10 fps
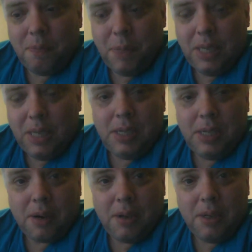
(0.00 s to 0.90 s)
be
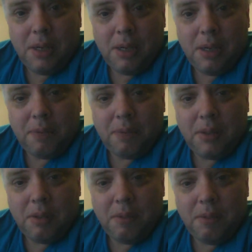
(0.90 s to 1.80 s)
daring enough
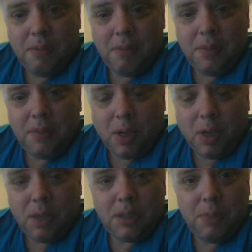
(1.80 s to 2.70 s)
to
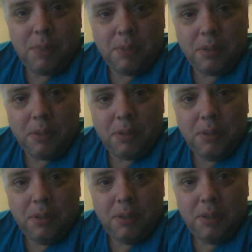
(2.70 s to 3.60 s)
talk to people,
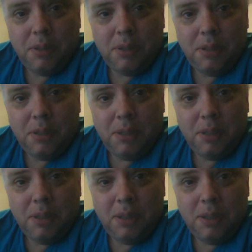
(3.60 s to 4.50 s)

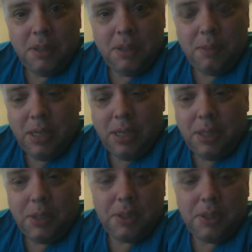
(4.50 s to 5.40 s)
to be
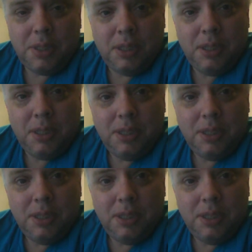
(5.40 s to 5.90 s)
interesting,